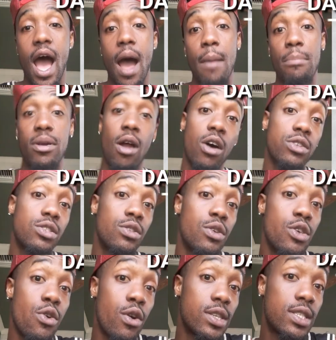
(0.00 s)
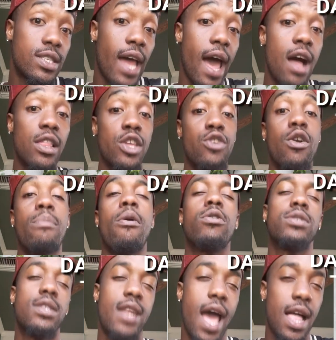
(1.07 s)
but also your style and your
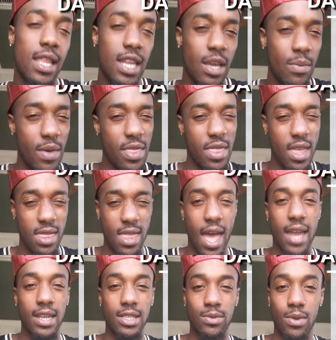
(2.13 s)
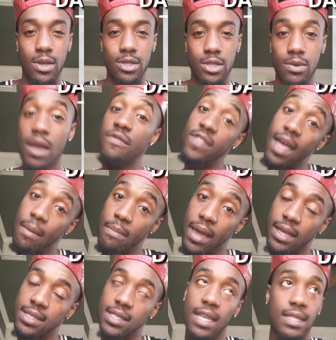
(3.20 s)
personality within that as well too, if that
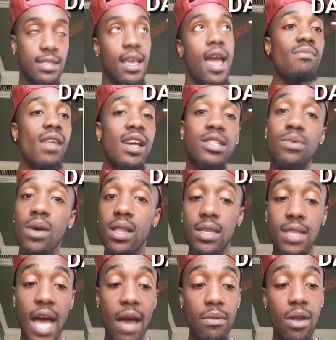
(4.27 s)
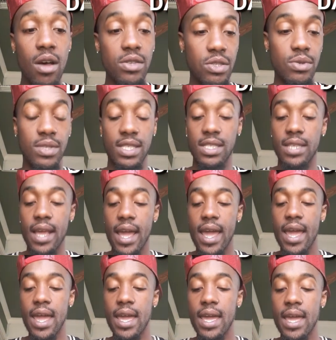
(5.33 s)
makes sense. As well as I would also
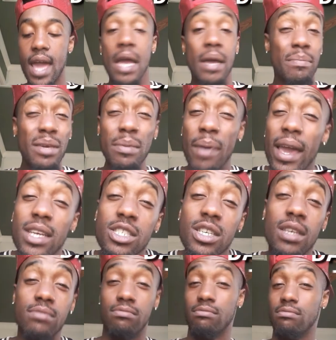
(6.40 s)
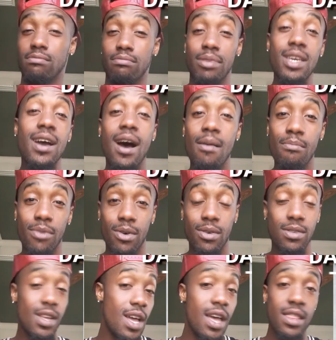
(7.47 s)
say, be patient, be humble.
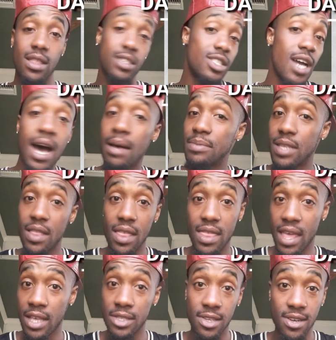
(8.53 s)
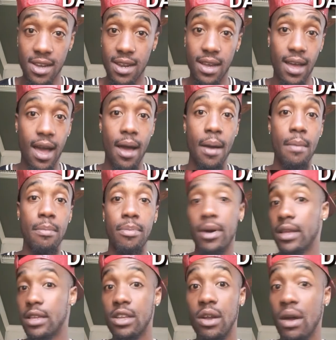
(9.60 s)
The jobs and the things are gonna come, but
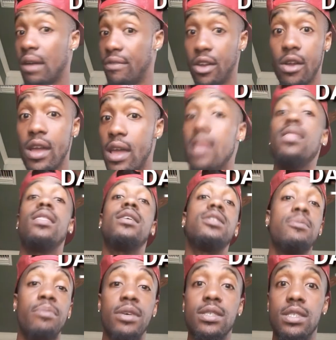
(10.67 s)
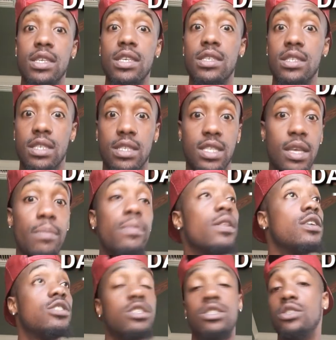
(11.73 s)
you know, if you're in this business to simply
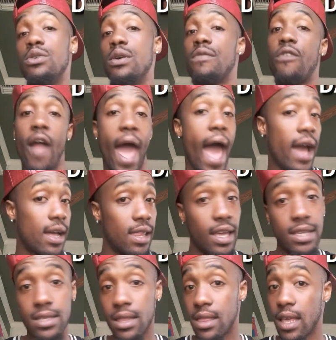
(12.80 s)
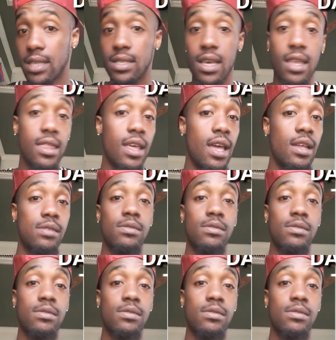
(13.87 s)
just do it for accolades and things like that,